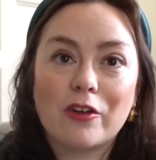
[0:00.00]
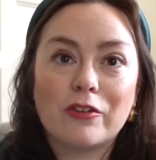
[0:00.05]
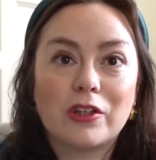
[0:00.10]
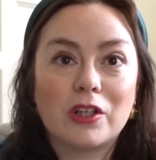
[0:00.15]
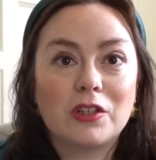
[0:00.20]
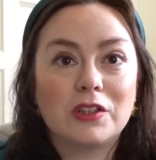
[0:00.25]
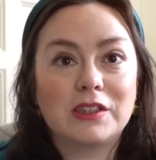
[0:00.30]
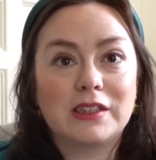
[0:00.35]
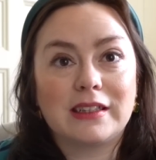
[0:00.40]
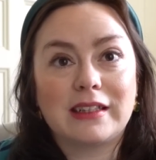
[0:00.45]

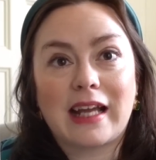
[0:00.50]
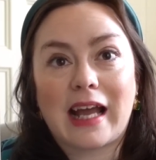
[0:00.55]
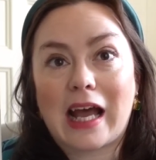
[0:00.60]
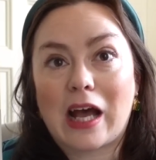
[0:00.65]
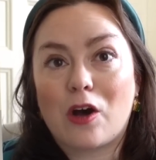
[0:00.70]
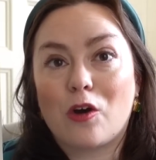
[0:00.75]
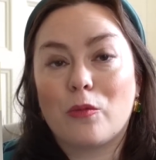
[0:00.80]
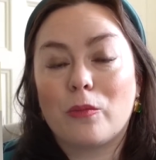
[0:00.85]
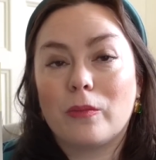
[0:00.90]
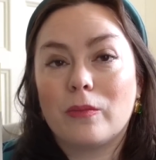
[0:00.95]
Those are
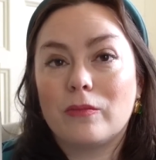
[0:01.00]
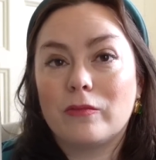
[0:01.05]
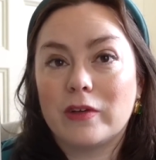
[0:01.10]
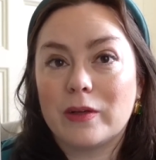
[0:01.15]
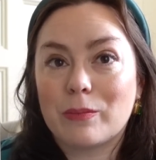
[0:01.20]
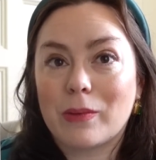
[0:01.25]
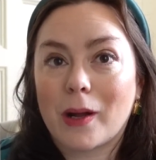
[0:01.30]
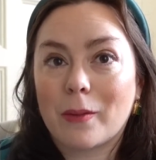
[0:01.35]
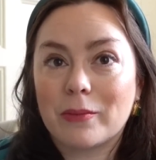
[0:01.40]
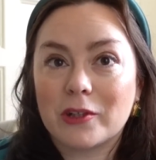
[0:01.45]
now
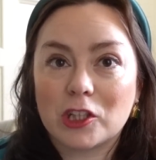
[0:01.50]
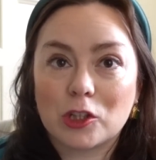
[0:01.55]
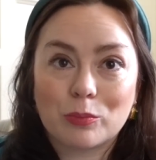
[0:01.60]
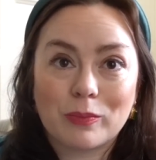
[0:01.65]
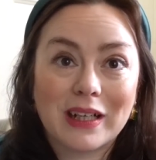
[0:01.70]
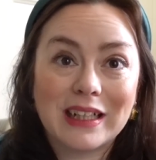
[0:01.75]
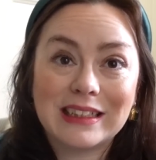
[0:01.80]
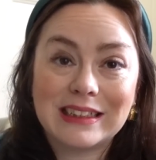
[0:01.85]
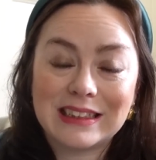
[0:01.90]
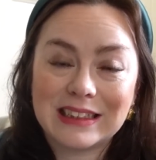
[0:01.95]
republished
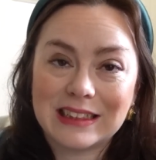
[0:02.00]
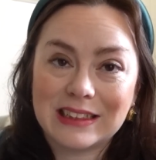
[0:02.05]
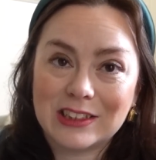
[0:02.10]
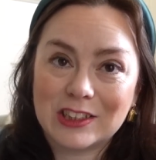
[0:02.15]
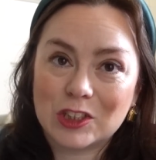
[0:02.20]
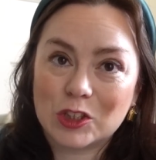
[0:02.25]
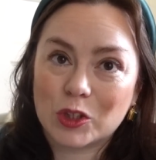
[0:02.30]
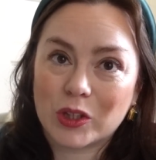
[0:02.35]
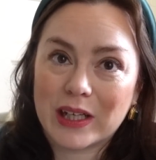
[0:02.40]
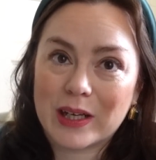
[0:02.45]
by Dean
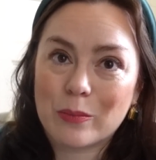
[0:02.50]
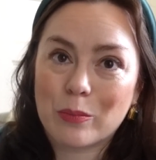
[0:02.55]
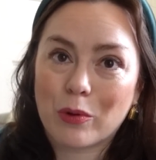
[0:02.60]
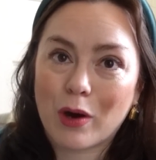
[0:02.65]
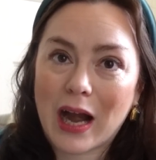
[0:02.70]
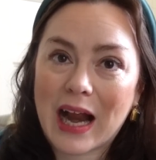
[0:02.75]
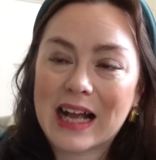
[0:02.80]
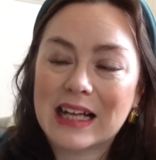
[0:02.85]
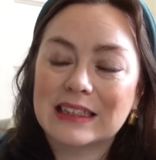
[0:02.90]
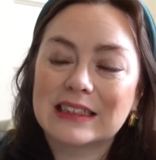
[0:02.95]
Street
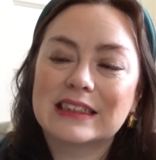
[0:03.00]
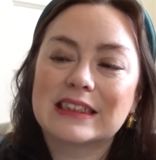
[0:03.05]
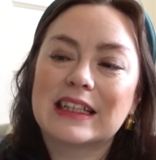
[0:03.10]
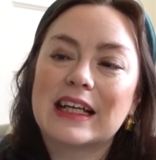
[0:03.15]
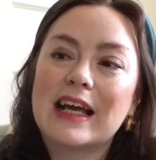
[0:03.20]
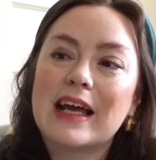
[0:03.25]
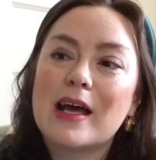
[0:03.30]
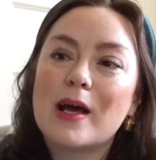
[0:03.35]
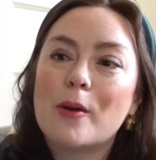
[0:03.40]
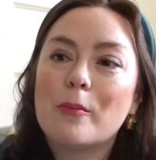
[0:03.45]
Press,
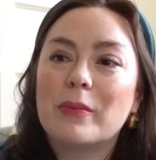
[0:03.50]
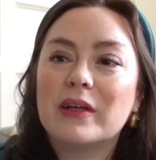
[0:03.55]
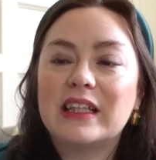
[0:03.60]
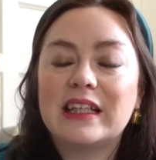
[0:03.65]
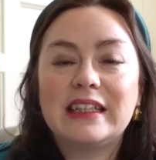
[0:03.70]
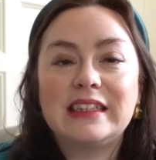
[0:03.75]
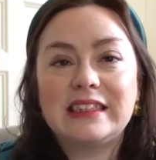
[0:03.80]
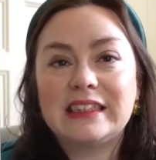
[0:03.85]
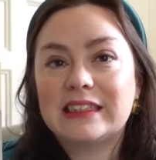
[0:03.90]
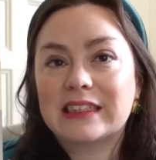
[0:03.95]
but
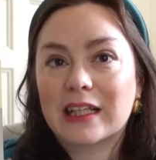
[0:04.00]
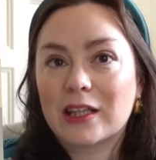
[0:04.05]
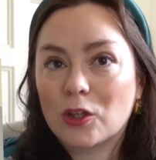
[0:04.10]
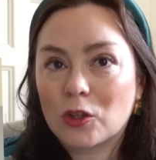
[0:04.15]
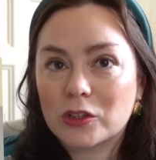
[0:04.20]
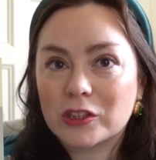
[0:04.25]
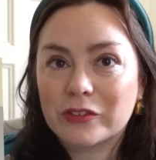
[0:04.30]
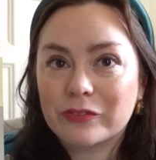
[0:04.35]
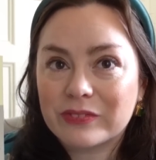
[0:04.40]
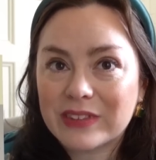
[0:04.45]
they did a
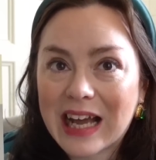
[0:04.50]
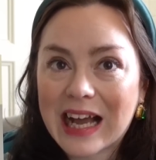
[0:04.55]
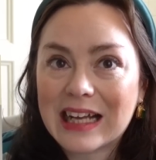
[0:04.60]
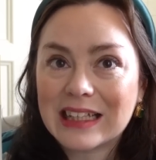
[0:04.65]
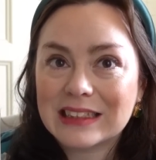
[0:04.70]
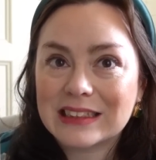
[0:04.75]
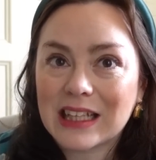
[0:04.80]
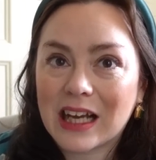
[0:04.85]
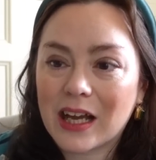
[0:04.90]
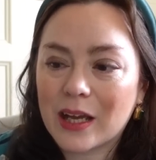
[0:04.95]
lot of
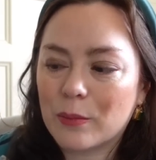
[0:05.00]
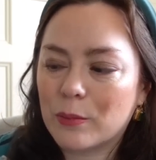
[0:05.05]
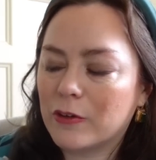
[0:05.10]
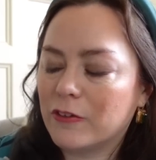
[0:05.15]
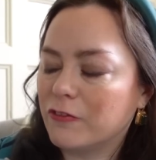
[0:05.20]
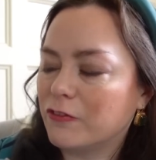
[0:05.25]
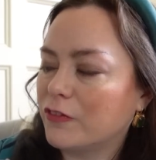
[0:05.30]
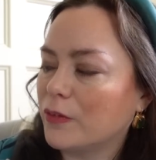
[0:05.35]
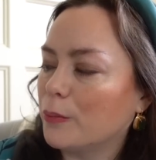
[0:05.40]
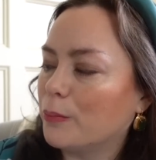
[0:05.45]
that type
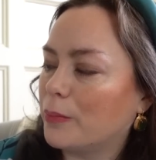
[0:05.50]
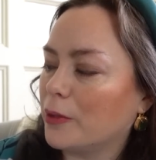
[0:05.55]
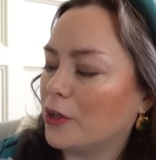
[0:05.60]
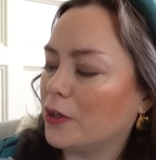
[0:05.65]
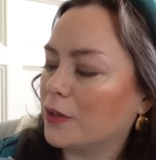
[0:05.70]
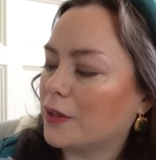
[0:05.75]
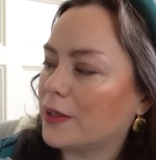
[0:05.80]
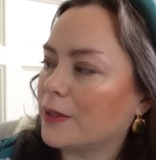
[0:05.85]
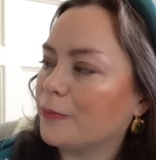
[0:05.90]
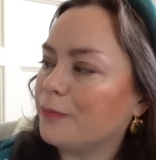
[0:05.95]
of
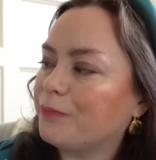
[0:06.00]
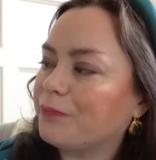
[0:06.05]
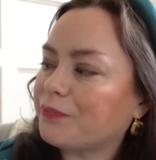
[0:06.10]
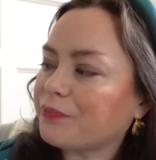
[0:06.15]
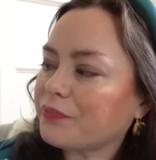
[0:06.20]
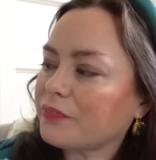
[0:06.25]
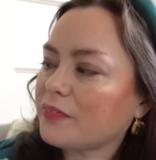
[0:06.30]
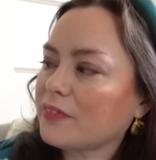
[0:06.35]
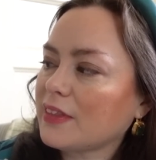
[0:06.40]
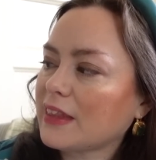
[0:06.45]
book.
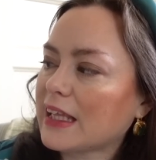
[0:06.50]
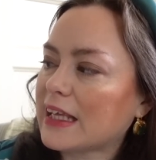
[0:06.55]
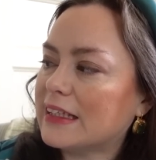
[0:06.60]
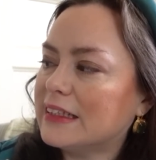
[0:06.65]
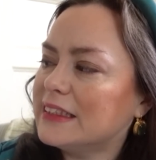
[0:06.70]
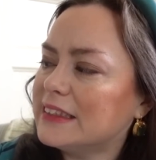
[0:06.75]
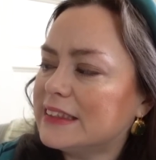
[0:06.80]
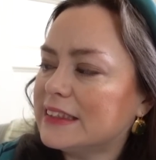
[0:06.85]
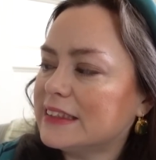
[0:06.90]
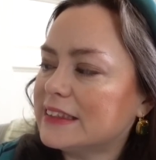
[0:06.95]

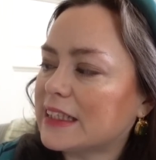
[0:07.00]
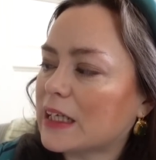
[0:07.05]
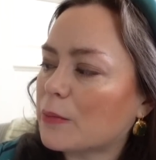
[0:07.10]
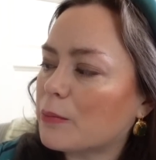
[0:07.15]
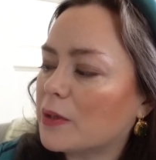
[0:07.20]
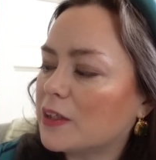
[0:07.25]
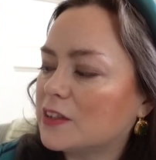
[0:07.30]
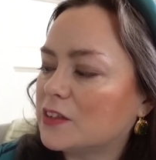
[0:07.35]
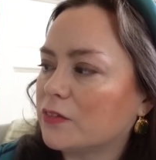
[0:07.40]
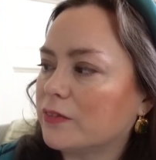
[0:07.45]
This is their
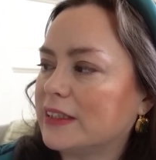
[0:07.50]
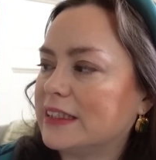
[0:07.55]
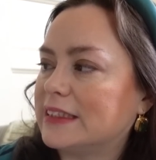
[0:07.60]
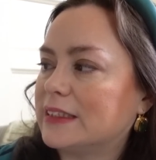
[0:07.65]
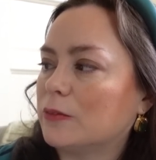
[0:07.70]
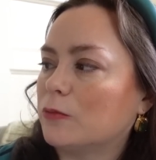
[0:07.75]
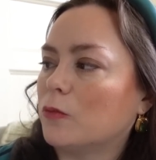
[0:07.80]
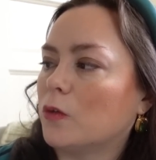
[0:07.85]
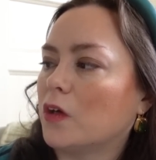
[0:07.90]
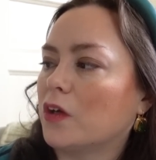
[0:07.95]
most
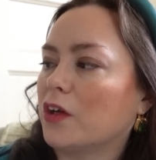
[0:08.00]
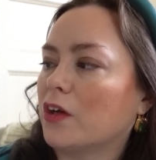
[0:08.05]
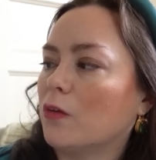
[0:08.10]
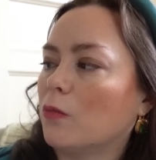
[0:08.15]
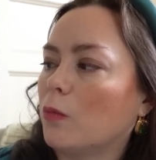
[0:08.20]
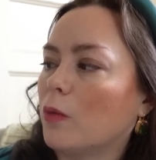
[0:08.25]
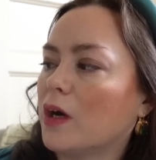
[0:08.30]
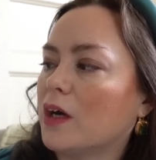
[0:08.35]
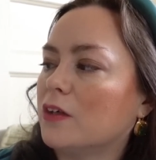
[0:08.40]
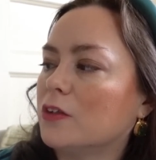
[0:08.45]
recent one, A
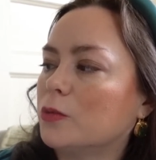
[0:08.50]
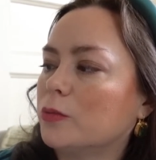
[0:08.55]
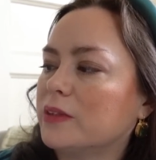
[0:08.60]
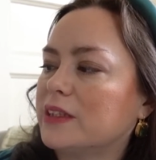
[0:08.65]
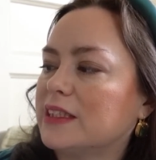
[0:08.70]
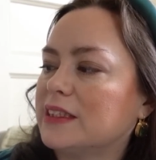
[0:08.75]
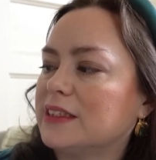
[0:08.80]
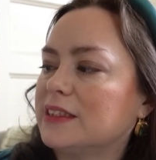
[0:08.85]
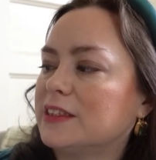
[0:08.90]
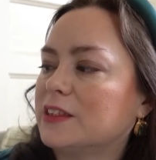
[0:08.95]
World
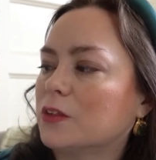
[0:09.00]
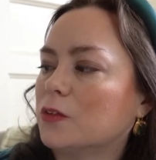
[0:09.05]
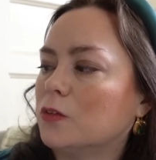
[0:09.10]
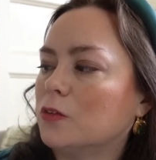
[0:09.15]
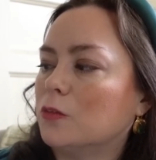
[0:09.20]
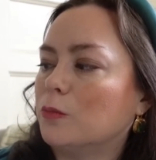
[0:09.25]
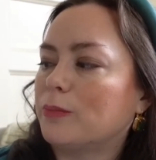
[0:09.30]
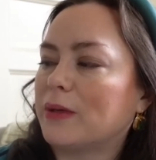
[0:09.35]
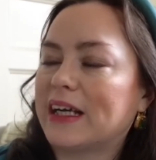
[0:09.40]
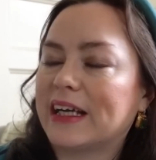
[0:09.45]
Within a
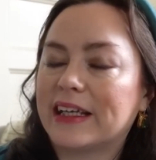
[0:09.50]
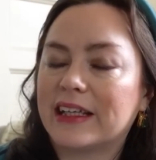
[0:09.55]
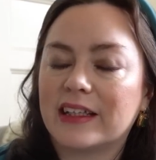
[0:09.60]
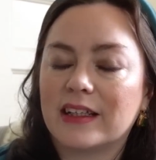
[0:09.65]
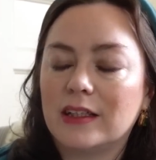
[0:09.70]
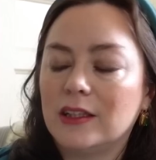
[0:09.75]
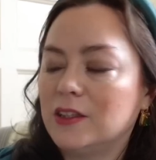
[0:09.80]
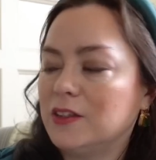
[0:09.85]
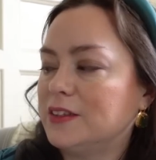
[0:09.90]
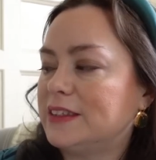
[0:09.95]
School by
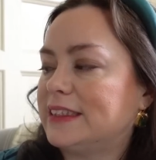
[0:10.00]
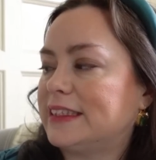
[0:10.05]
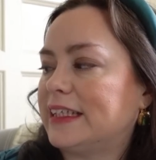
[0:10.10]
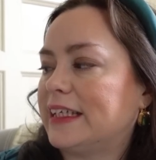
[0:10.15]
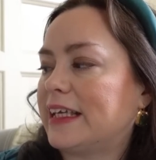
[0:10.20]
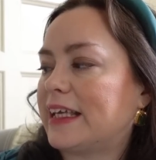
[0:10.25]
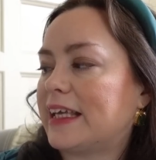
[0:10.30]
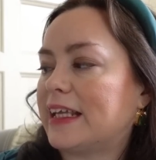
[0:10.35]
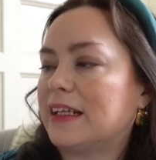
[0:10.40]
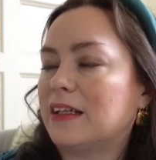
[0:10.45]
Lucy
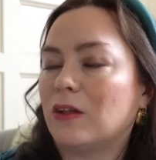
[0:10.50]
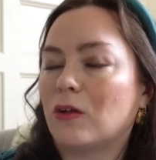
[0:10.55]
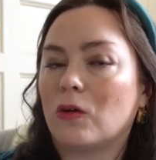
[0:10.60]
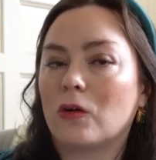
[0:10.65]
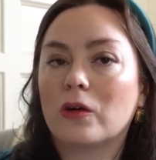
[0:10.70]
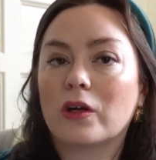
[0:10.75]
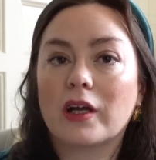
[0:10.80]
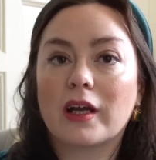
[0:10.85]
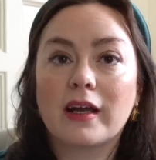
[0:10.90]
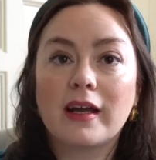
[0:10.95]

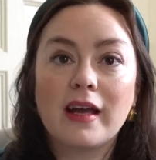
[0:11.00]
Kinloch.